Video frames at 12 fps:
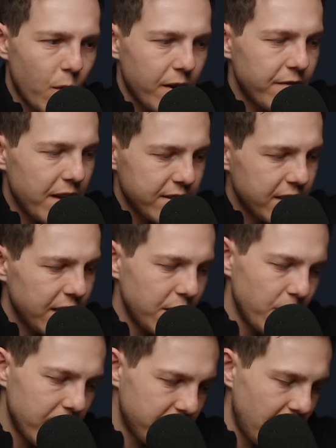or investing
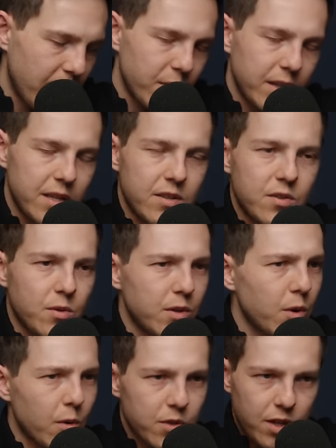in US equities or a
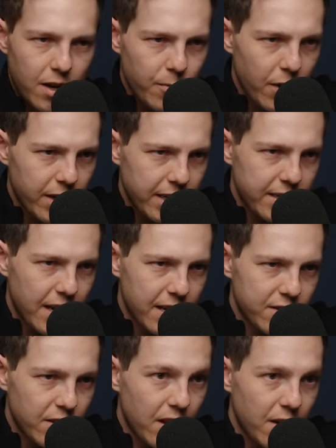total stock market
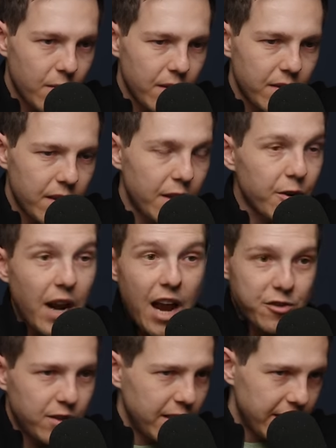index along with
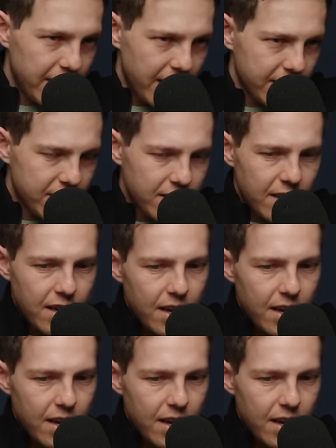international index